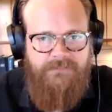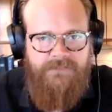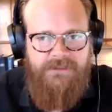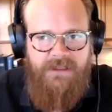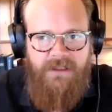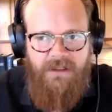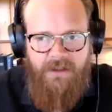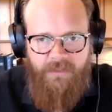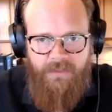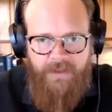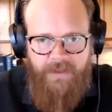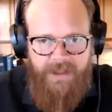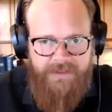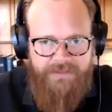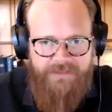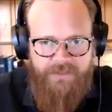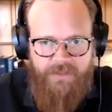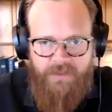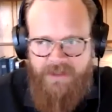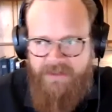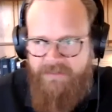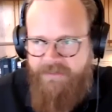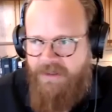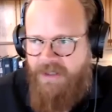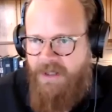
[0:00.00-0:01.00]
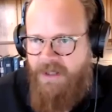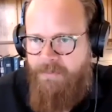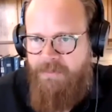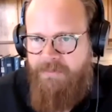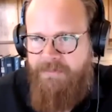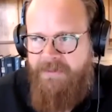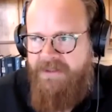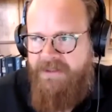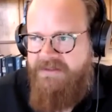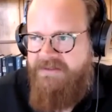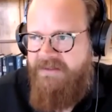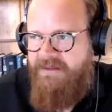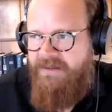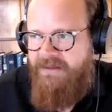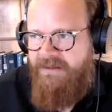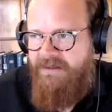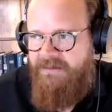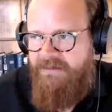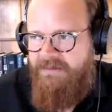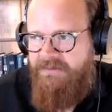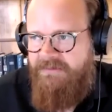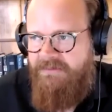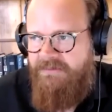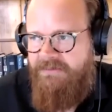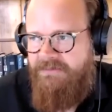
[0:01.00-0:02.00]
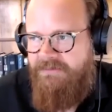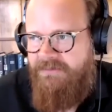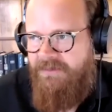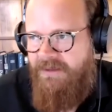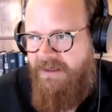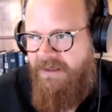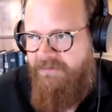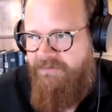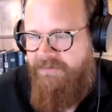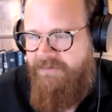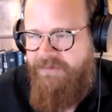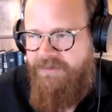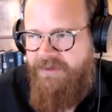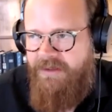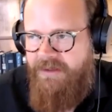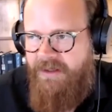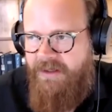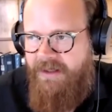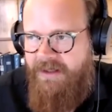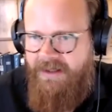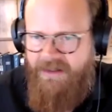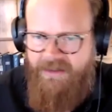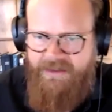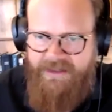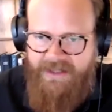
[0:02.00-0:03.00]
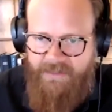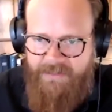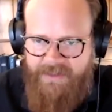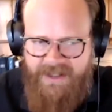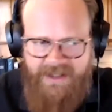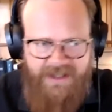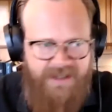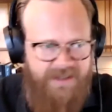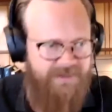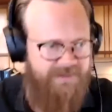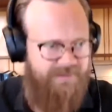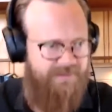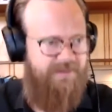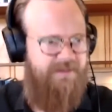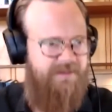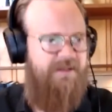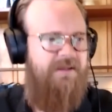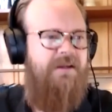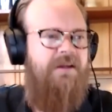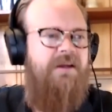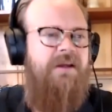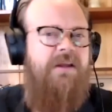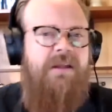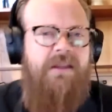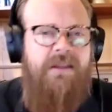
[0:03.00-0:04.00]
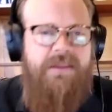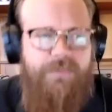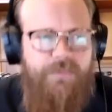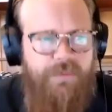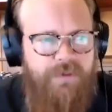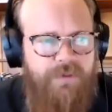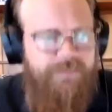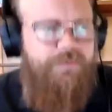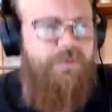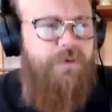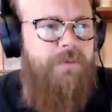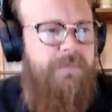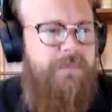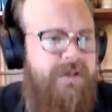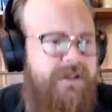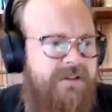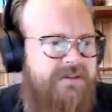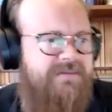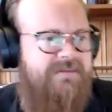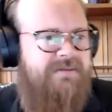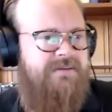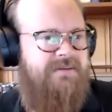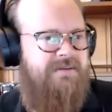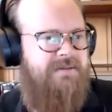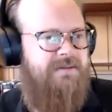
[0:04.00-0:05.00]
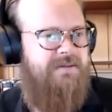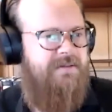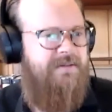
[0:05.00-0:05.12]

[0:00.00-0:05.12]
All right, so I'll give it a couple minutes here. 11:59. Oh, yeah, we got like 3 or 4 minutes.